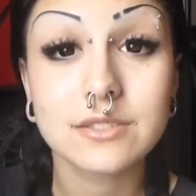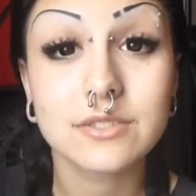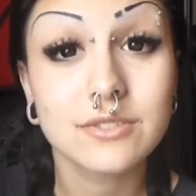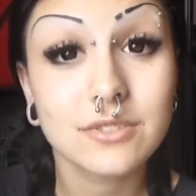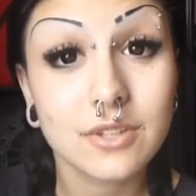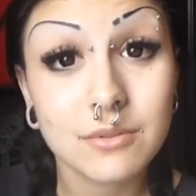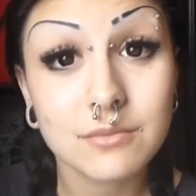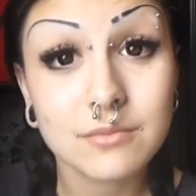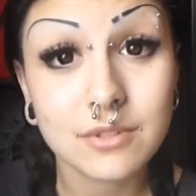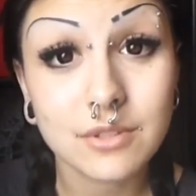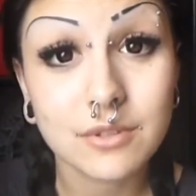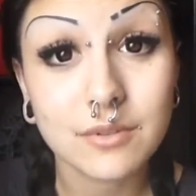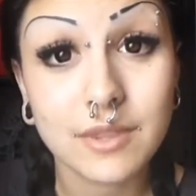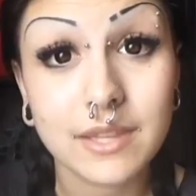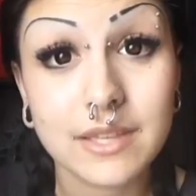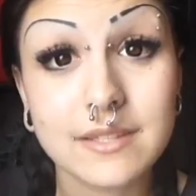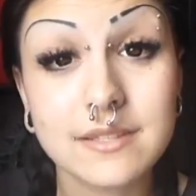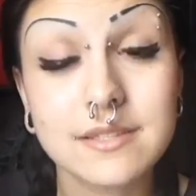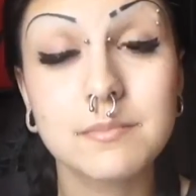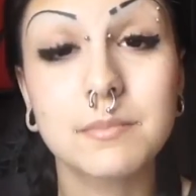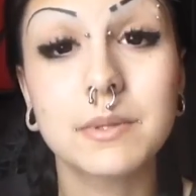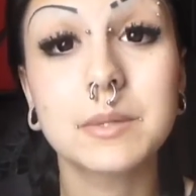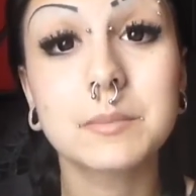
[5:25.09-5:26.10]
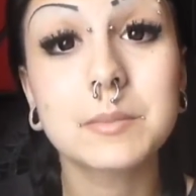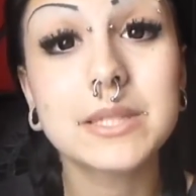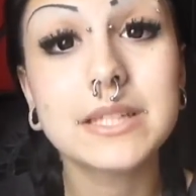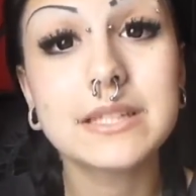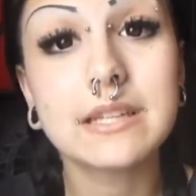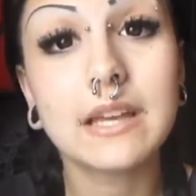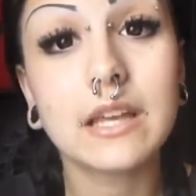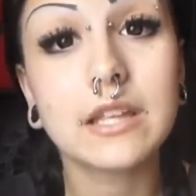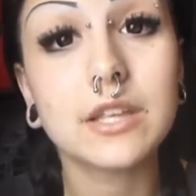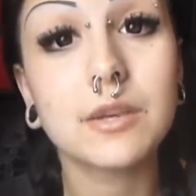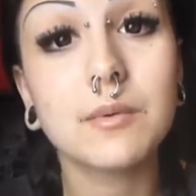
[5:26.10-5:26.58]
don't do this, but I'm going
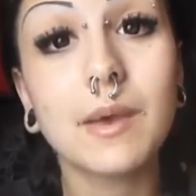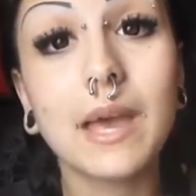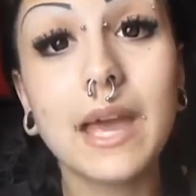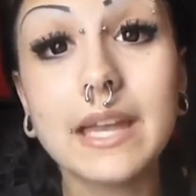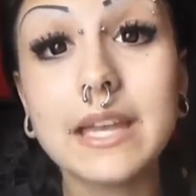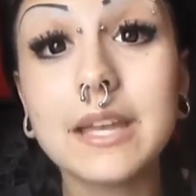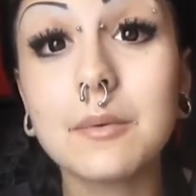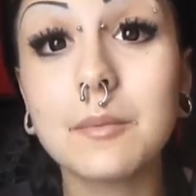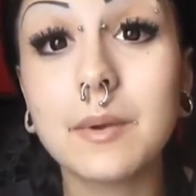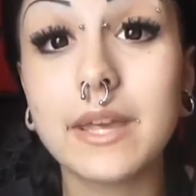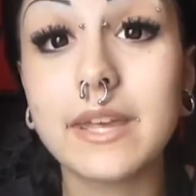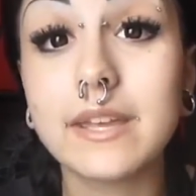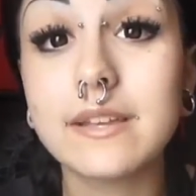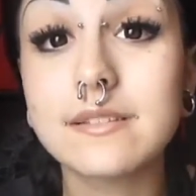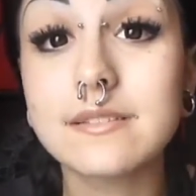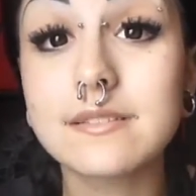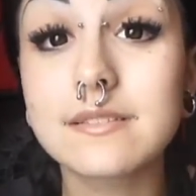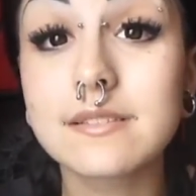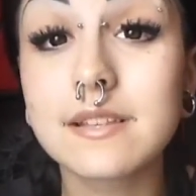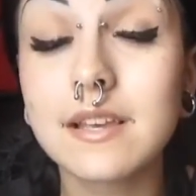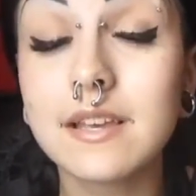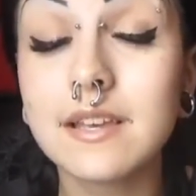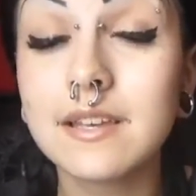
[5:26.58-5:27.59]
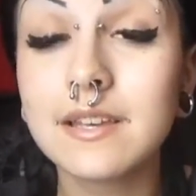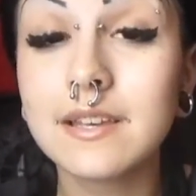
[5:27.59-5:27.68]
to tell you anyways,